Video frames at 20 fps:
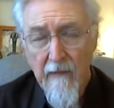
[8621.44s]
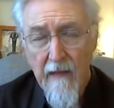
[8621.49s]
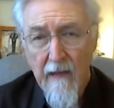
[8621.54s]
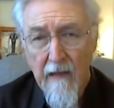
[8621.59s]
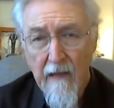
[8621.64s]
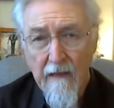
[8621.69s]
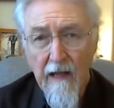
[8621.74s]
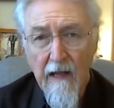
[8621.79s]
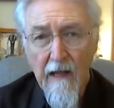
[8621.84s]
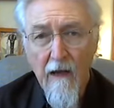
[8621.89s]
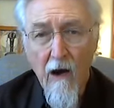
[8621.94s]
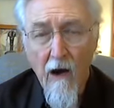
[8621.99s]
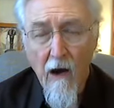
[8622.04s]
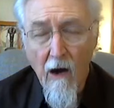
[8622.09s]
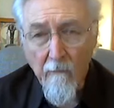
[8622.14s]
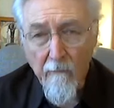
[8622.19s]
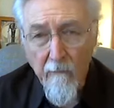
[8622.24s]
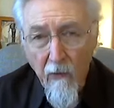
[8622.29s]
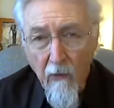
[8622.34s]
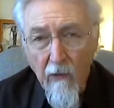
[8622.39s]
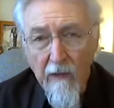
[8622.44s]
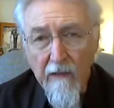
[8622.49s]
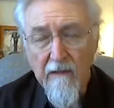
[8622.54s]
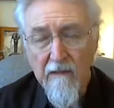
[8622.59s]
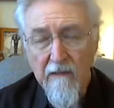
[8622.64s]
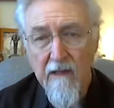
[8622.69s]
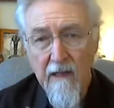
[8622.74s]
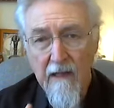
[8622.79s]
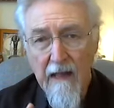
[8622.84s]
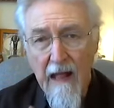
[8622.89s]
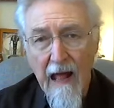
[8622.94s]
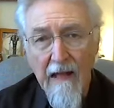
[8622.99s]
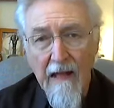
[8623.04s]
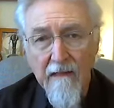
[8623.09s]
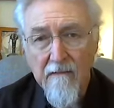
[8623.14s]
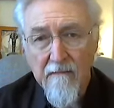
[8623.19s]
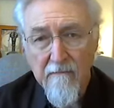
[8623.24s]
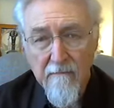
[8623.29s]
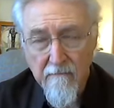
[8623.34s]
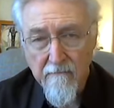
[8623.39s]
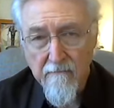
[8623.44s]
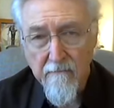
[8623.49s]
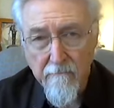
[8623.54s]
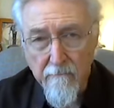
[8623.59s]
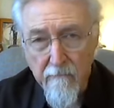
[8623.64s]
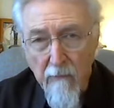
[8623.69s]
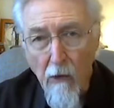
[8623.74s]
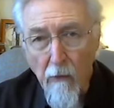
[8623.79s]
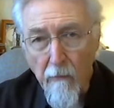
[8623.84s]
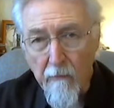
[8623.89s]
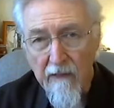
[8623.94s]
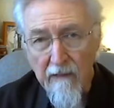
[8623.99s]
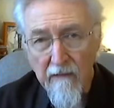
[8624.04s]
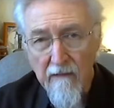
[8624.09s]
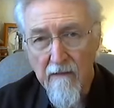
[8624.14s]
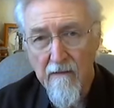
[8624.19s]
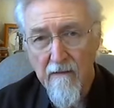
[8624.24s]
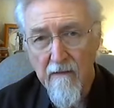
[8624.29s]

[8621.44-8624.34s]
And they all point to that moment.